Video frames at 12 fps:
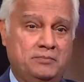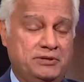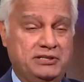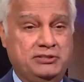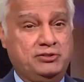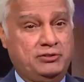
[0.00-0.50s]

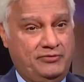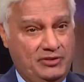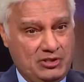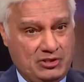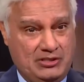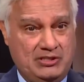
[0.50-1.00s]
be it
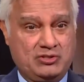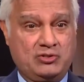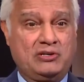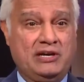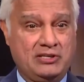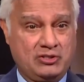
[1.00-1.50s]
universities
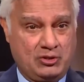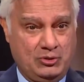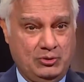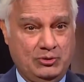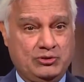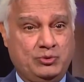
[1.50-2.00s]
or high
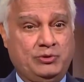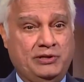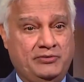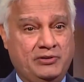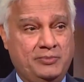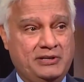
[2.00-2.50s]
schools or
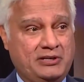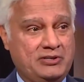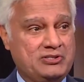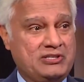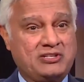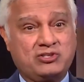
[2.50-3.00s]
whatever,
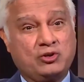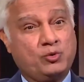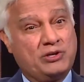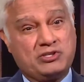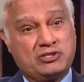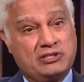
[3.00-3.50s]
because that's a
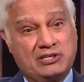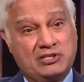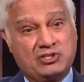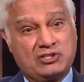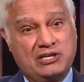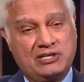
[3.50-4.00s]
questioning
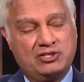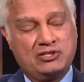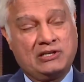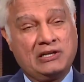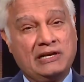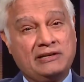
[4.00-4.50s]
stage
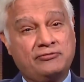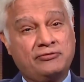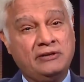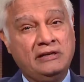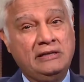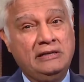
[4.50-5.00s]
in
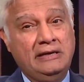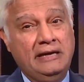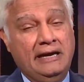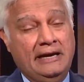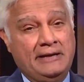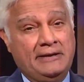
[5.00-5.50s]
life.
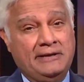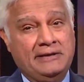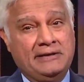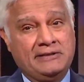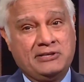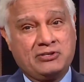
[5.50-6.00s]
And
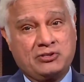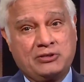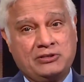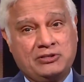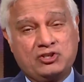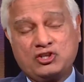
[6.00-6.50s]
there's
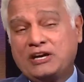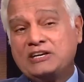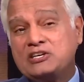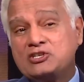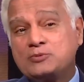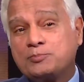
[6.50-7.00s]
a
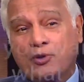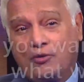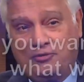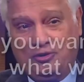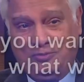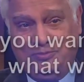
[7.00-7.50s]
Chinese
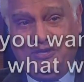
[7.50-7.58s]
proverb